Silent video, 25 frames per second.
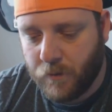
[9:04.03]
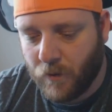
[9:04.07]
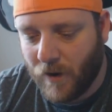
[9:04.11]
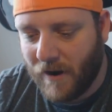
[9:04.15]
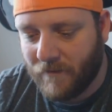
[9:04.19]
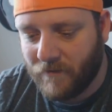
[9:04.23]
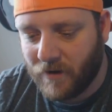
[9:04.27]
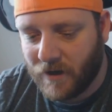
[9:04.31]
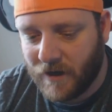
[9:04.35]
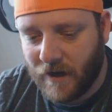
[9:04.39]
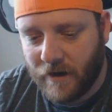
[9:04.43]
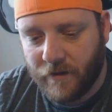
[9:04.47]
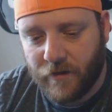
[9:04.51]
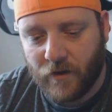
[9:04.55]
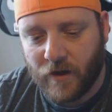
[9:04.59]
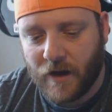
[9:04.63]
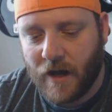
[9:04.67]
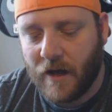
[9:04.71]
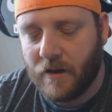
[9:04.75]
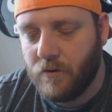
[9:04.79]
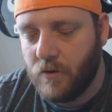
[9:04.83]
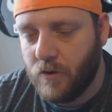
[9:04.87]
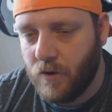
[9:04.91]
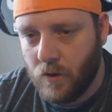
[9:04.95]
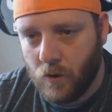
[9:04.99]
privately, anything
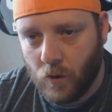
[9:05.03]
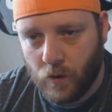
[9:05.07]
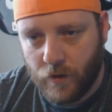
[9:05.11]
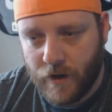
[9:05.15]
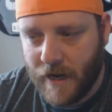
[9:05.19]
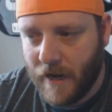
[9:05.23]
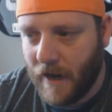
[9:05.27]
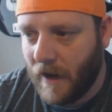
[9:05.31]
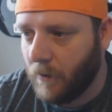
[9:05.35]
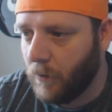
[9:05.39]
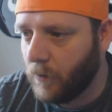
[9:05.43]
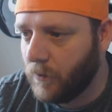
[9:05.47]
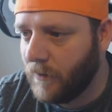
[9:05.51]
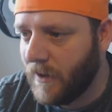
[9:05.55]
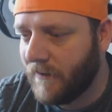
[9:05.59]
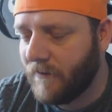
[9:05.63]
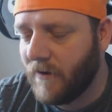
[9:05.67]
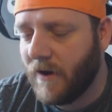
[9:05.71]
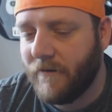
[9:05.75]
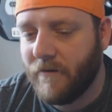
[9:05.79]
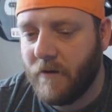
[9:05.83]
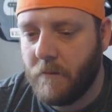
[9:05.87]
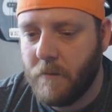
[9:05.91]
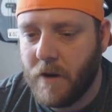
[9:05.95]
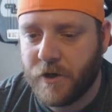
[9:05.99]
like that, no name, I will
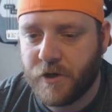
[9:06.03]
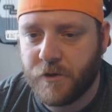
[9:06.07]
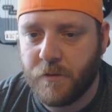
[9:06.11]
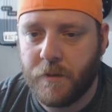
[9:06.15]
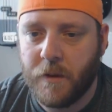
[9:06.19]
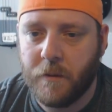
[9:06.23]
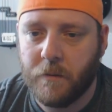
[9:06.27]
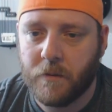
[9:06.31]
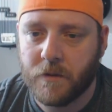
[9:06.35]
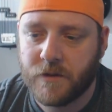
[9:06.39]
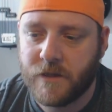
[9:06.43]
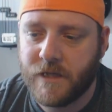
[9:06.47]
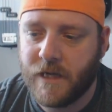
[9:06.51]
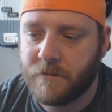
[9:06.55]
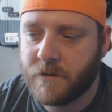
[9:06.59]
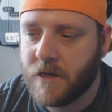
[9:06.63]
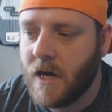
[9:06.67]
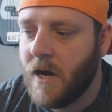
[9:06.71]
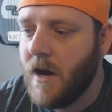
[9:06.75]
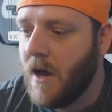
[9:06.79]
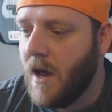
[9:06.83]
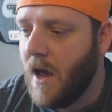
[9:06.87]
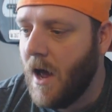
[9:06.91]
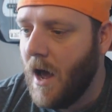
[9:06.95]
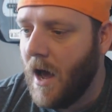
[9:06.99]
never mention people's names.
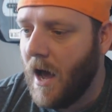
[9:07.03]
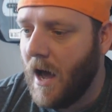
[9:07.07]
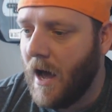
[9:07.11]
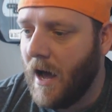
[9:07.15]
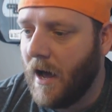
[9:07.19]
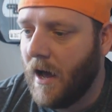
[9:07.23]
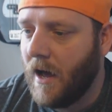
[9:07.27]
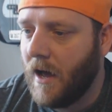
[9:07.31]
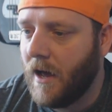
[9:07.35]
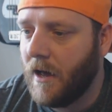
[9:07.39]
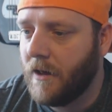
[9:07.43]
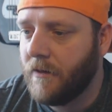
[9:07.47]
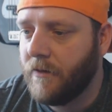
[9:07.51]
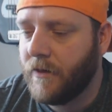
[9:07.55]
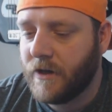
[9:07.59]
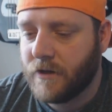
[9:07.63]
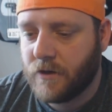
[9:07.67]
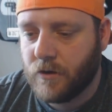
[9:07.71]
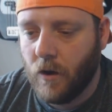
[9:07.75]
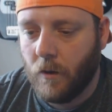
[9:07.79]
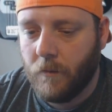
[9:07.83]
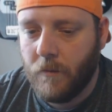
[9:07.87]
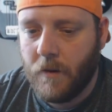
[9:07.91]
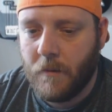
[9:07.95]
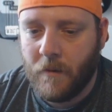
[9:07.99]
And they
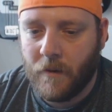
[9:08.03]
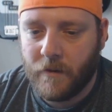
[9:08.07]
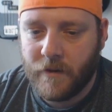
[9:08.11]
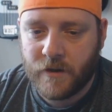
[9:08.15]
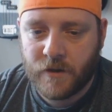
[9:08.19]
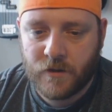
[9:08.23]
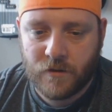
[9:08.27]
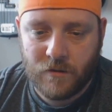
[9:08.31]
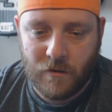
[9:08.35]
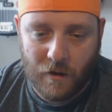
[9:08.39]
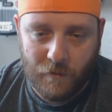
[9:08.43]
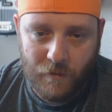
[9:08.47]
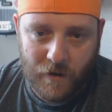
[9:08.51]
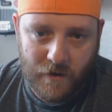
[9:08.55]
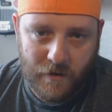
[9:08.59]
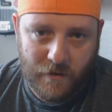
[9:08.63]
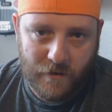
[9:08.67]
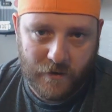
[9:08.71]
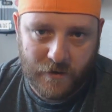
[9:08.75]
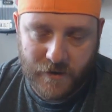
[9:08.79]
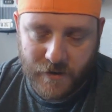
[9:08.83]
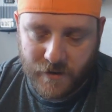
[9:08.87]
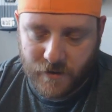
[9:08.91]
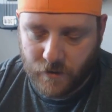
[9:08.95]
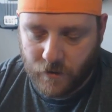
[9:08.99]
told me about this, so I went into
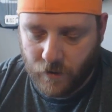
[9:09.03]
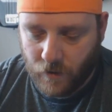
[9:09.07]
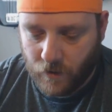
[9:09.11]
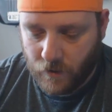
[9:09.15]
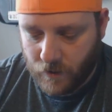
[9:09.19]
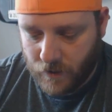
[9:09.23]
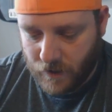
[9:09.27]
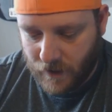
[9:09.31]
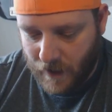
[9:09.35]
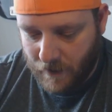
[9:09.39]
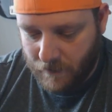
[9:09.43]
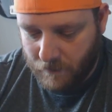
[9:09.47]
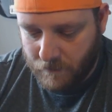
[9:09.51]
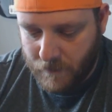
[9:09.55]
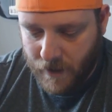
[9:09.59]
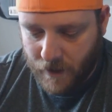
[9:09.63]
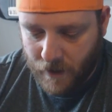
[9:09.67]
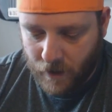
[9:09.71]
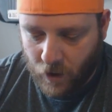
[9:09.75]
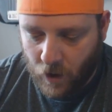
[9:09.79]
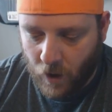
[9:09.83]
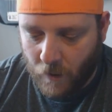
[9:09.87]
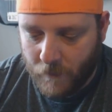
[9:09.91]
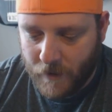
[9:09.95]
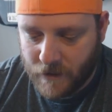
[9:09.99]
the Discord and I
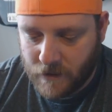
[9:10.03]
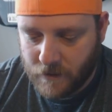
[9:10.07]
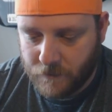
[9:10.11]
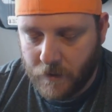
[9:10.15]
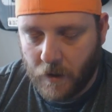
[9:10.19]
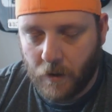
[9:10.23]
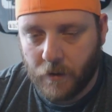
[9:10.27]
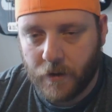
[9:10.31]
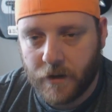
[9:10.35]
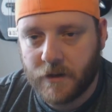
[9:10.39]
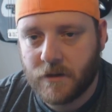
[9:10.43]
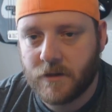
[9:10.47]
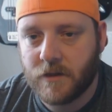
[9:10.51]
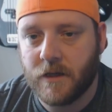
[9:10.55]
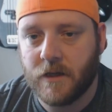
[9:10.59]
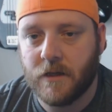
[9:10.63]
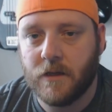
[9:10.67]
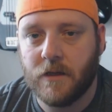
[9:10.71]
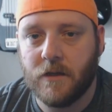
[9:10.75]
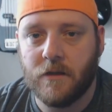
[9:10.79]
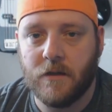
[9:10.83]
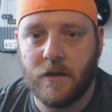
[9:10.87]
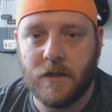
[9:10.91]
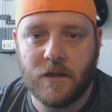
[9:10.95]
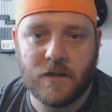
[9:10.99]
made a comment about it,
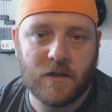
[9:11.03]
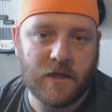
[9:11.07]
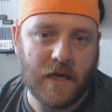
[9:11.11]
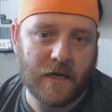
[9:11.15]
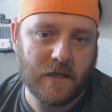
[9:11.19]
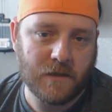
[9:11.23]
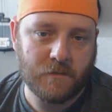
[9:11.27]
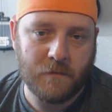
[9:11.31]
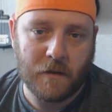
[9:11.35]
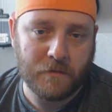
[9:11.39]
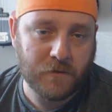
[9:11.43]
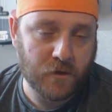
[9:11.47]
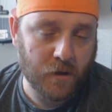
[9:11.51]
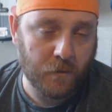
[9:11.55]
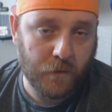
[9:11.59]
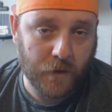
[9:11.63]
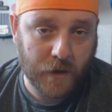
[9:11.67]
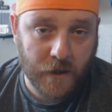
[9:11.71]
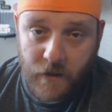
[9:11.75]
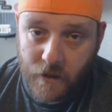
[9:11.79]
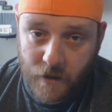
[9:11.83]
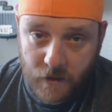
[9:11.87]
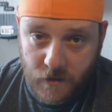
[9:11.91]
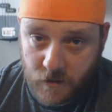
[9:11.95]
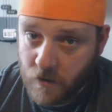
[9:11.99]
saying he said his map's
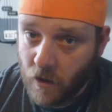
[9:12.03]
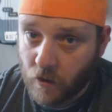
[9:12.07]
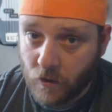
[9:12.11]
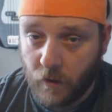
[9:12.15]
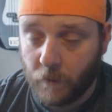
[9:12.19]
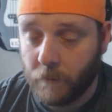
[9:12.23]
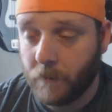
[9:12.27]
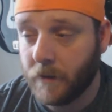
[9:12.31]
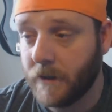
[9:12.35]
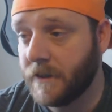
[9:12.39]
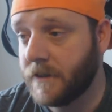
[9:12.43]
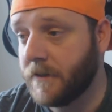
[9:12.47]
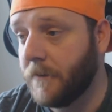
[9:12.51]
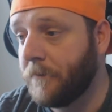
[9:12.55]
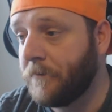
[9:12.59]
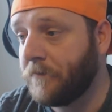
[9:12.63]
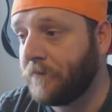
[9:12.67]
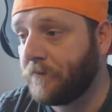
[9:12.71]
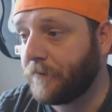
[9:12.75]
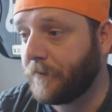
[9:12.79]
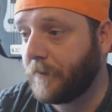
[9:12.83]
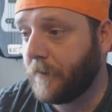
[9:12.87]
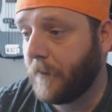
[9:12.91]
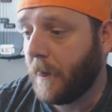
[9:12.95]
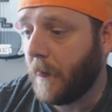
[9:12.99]
complete, and it's not complete.
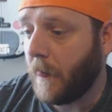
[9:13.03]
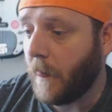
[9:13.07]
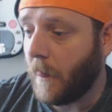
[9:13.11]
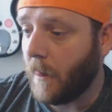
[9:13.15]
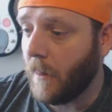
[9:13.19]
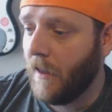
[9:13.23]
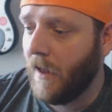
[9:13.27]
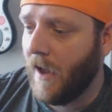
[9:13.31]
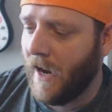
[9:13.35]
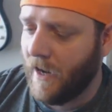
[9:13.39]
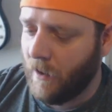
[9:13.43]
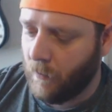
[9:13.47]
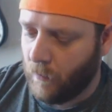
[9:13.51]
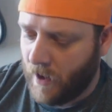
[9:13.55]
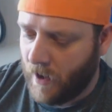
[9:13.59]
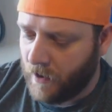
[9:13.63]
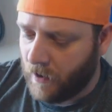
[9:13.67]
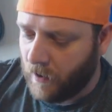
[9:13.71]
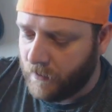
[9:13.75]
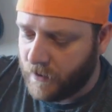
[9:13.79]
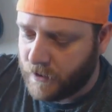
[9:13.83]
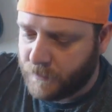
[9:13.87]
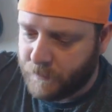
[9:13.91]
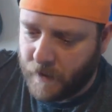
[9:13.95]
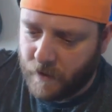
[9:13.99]
And it went
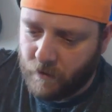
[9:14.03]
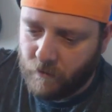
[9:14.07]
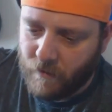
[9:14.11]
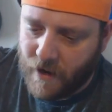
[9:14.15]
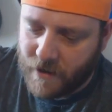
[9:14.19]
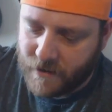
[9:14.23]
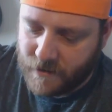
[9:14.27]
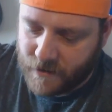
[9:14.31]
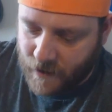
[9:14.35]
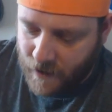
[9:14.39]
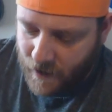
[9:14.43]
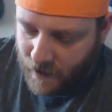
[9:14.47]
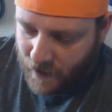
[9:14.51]
on this big rant,